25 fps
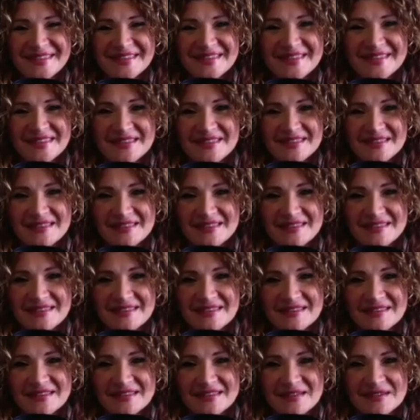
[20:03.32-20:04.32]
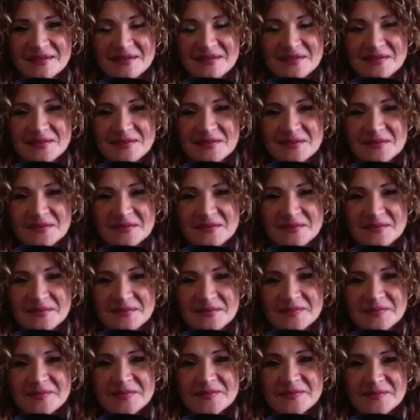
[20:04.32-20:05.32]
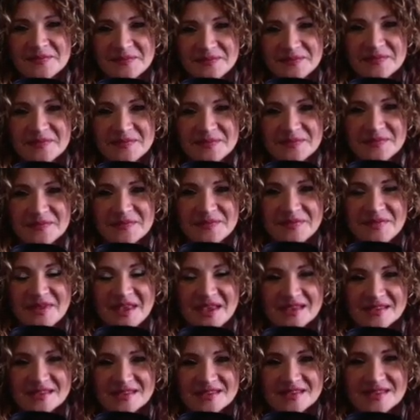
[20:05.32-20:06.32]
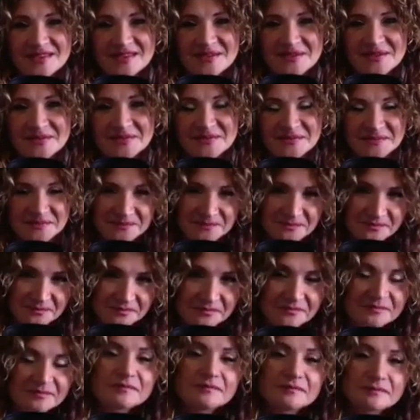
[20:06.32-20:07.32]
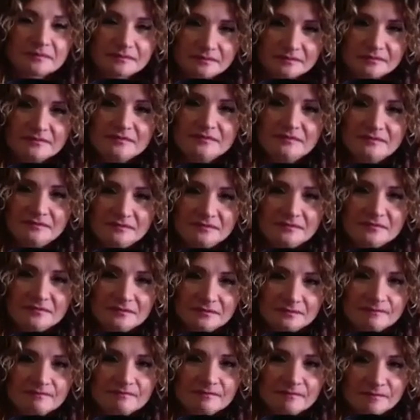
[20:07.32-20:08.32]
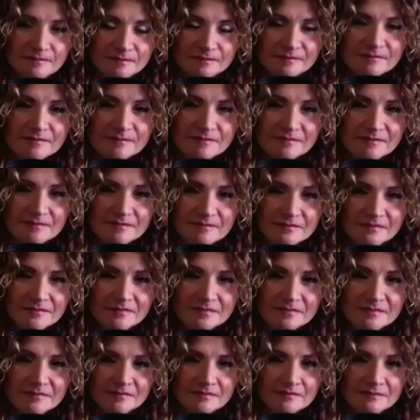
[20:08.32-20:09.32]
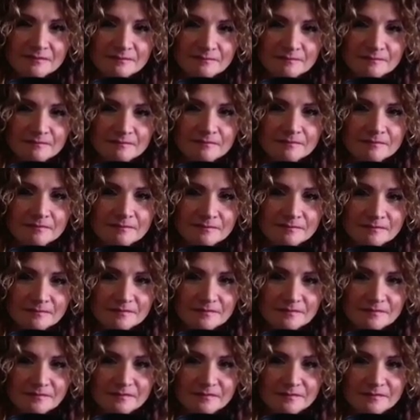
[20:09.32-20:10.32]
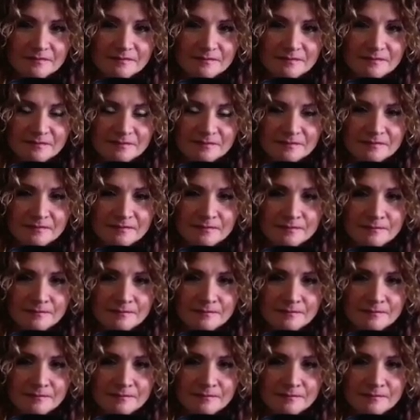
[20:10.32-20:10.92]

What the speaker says: (silent)